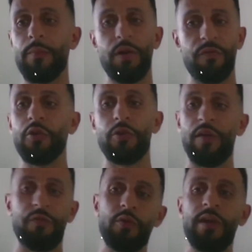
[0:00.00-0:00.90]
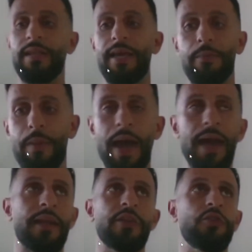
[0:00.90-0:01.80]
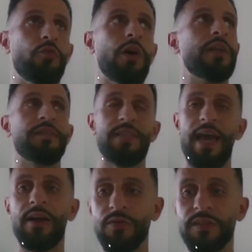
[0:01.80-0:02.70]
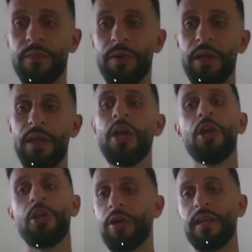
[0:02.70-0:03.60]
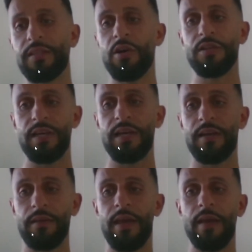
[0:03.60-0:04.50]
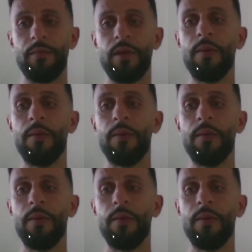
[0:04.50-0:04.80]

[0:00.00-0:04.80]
But if you get like mad and you run and tackle somebody, you're getting tossed out of the game.